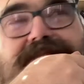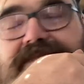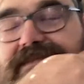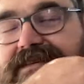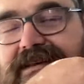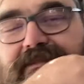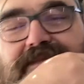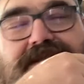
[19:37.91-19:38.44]

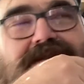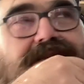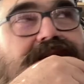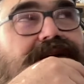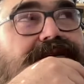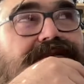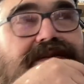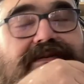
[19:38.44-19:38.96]
something
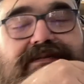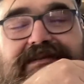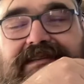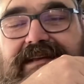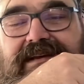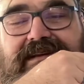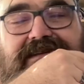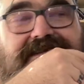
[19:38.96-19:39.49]
along those
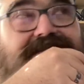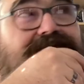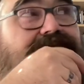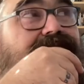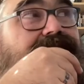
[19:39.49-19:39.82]
lines.